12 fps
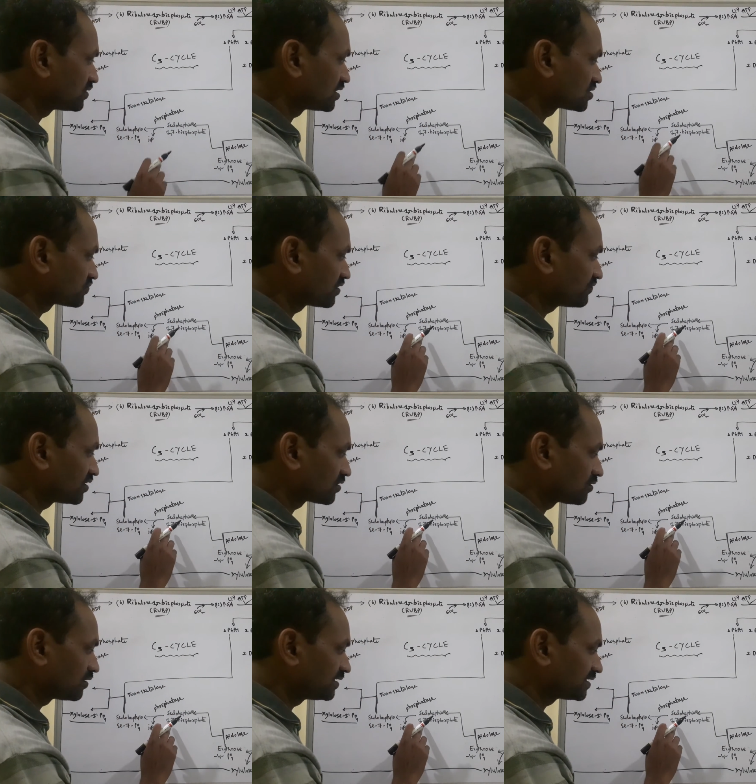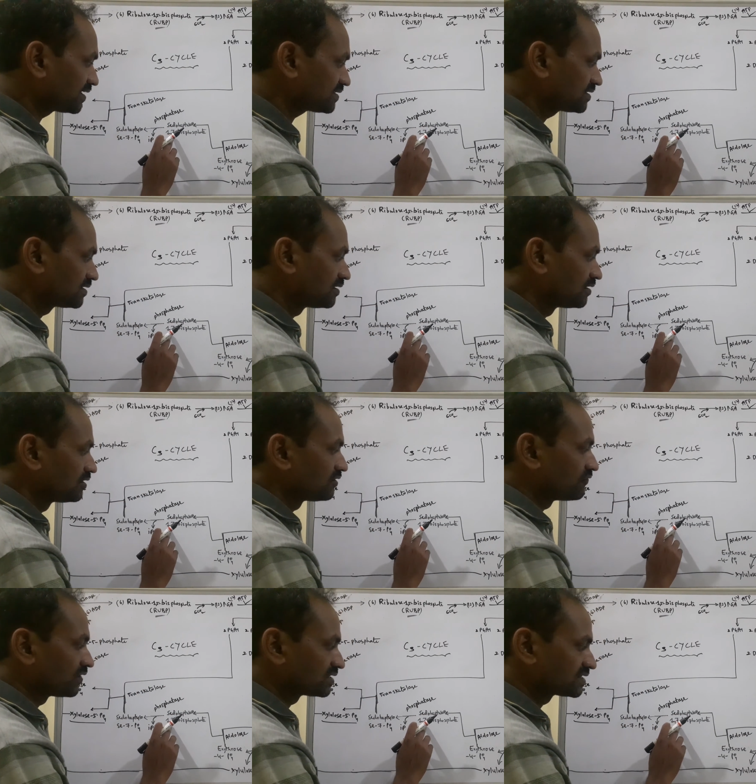that's why we are call it as
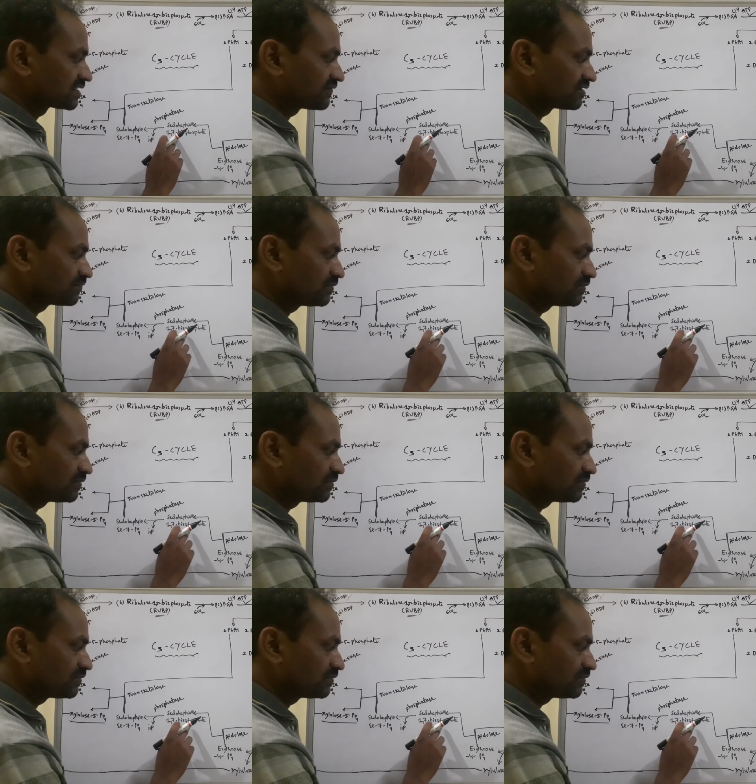1,7